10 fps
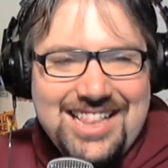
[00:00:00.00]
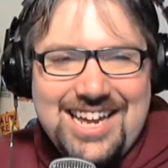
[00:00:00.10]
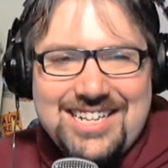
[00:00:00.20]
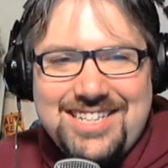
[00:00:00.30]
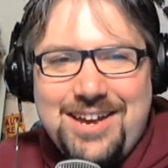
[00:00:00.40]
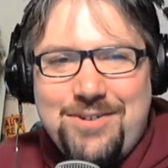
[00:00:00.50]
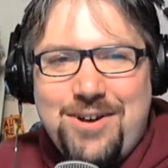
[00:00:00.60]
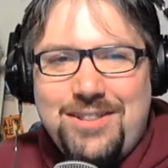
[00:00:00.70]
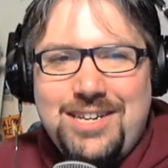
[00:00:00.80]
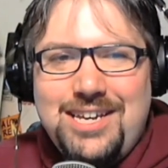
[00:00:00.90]
let us know
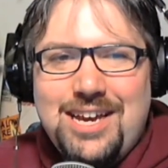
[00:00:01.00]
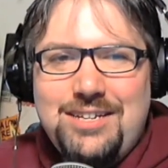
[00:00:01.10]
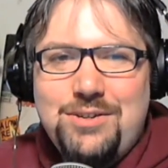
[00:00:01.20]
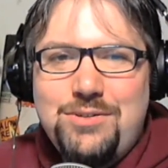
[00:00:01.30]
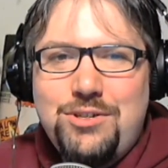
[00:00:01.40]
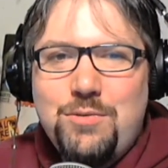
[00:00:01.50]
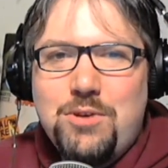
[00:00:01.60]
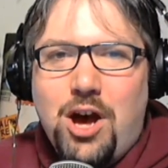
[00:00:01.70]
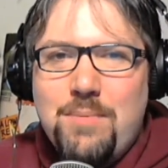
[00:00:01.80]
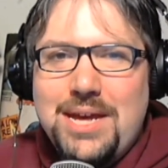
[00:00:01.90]
on the uh,
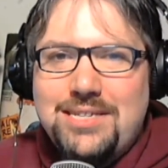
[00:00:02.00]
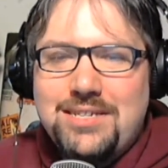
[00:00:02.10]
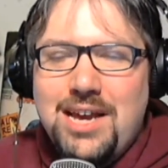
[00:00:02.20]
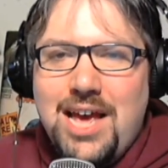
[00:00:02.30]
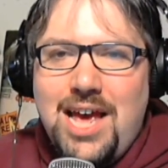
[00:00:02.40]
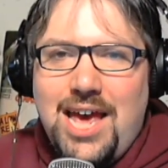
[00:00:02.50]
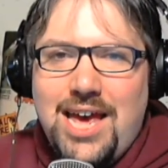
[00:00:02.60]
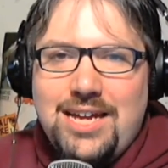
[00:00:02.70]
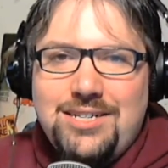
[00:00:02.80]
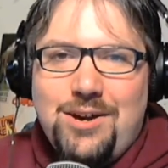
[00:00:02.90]
YouTube comments
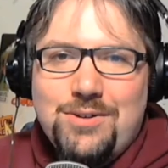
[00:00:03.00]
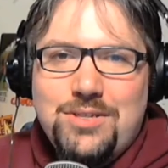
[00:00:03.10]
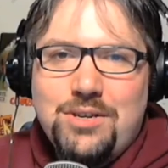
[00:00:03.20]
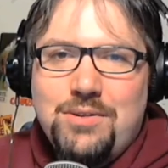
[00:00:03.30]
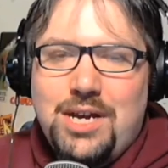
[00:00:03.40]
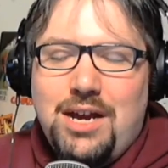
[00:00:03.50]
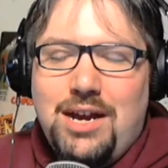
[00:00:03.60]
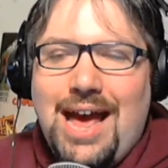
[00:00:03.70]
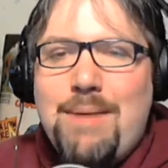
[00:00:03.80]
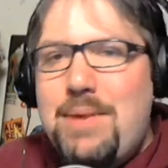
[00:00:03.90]
and also
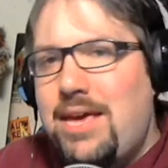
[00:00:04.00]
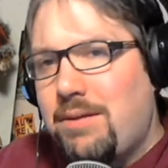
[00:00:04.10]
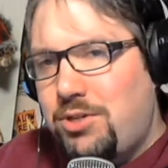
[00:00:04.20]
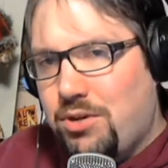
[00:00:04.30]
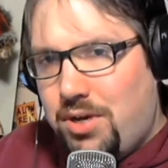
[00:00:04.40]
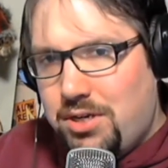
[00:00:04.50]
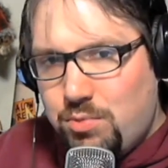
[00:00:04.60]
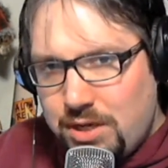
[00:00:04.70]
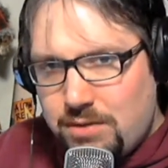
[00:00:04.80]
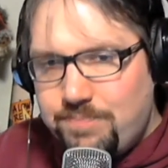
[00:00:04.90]
uh, at Mayhem Show on
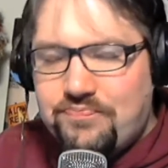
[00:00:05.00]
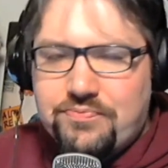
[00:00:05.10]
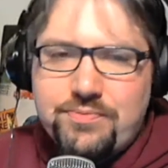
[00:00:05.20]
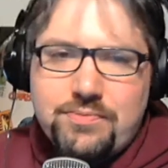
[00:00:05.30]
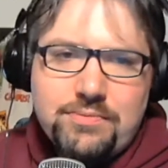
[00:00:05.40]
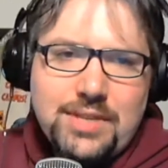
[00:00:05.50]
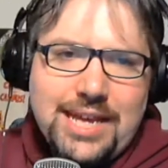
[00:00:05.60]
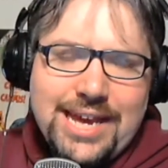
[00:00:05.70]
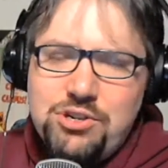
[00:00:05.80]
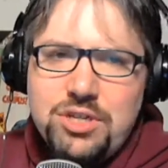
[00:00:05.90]
Twitter.
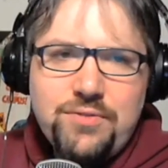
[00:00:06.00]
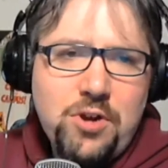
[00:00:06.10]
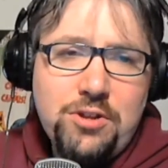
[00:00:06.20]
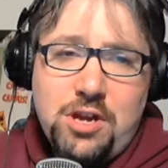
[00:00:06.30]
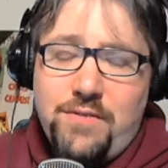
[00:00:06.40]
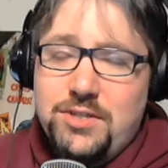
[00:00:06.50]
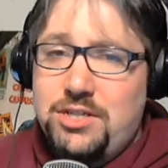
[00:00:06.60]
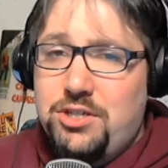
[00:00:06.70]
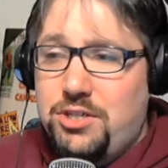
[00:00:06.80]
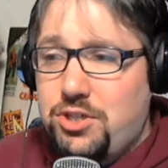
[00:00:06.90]
And join us for all the
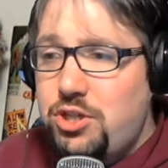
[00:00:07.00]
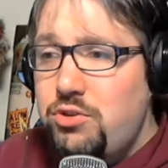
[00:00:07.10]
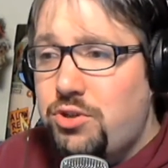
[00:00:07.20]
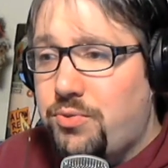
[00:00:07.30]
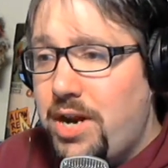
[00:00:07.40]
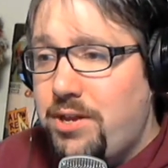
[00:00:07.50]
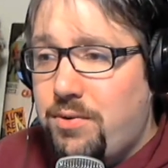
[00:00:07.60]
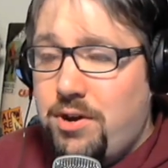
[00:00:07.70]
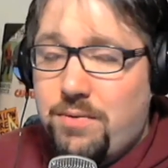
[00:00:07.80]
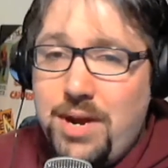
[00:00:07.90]
conversations. There's a huge thread
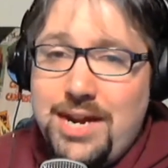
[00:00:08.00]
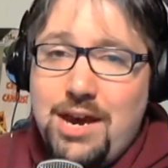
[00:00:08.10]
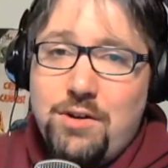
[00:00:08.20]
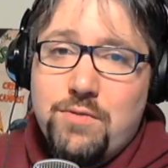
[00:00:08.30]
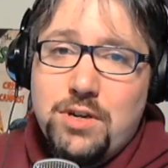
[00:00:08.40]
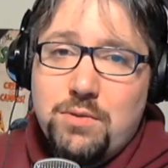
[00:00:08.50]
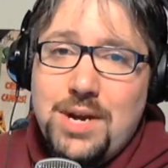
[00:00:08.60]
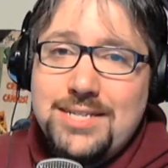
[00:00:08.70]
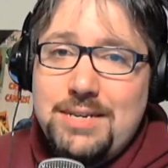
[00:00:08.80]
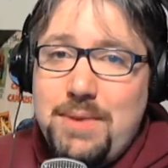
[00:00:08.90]
going on right now over at the
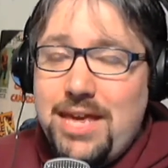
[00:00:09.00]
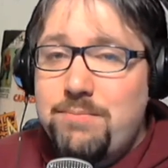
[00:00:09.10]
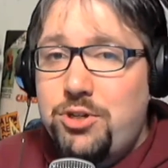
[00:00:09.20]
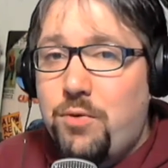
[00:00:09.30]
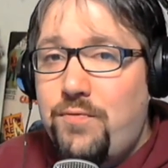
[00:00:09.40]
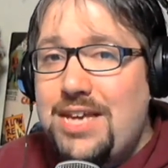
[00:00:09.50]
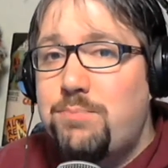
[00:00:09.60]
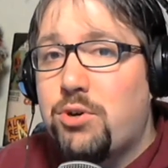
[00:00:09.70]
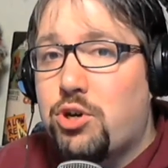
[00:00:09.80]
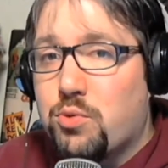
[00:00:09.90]
Wrestling Mayhem Show
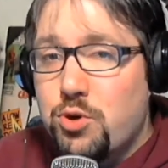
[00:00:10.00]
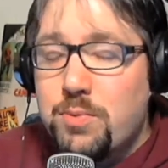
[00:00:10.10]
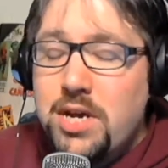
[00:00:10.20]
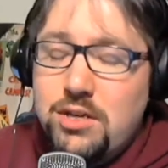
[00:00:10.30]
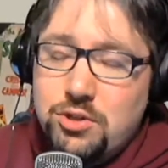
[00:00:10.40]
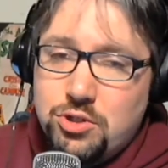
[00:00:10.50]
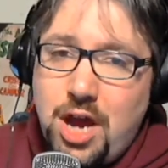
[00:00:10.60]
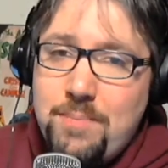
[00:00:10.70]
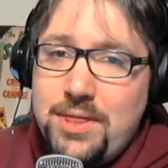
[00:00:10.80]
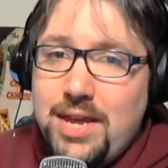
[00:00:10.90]
Facebook group. So
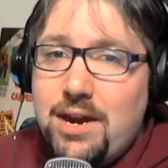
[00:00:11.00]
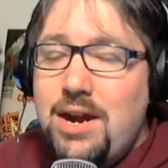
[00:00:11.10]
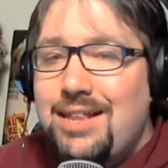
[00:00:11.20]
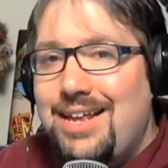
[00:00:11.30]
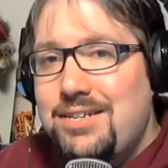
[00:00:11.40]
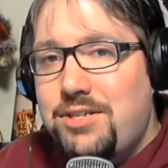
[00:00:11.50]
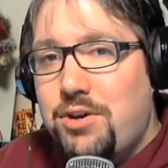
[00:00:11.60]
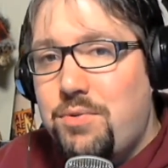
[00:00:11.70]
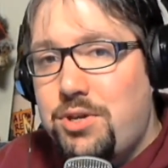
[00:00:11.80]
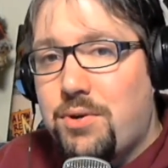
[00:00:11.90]
drop in there. Let us
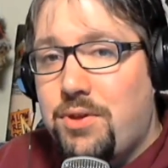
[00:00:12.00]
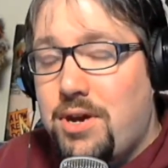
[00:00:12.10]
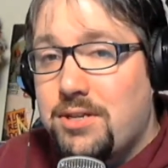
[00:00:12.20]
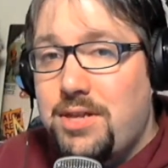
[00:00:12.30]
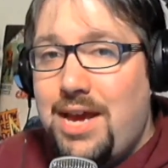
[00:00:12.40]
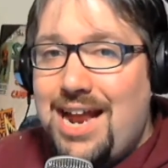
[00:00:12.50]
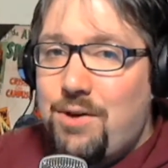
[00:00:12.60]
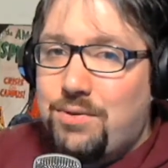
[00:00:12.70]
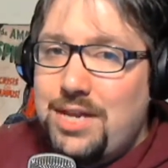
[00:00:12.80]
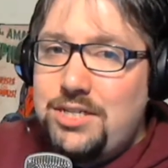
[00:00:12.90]
know your thoughts on that.
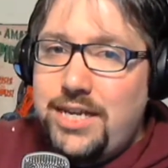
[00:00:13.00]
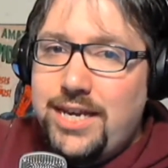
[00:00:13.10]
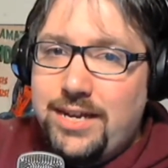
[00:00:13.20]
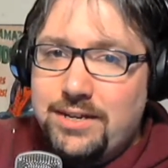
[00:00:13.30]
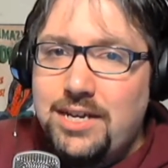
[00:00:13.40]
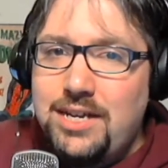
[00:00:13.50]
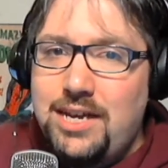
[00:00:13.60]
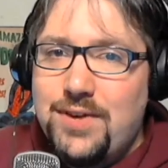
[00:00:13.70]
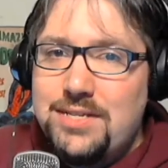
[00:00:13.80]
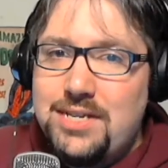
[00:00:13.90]
I'll let you in
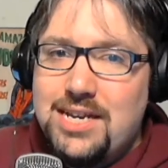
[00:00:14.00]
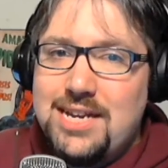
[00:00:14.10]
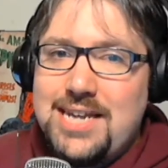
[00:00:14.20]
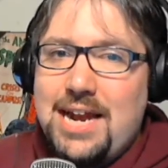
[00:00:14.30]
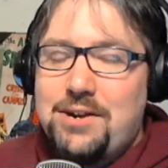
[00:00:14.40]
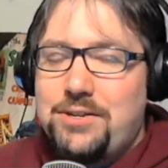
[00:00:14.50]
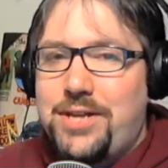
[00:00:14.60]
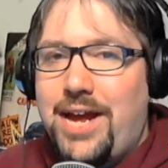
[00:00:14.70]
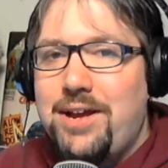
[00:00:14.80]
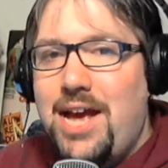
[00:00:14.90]
if I see you guys added
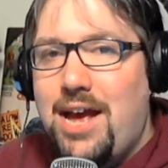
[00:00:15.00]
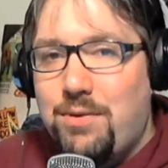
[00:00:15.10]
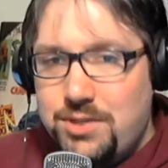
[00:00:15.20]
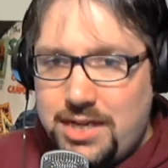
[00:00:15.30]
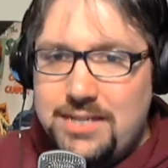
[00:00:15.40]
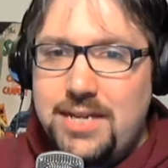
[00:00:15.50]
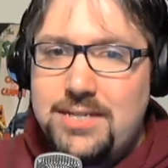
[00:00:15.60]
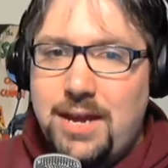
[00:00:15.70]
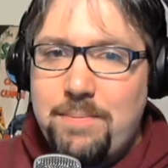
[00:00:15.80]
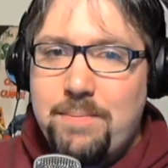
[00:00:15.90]
to that. I will see you guys
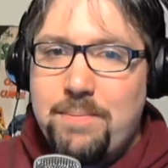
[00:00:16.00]
next time.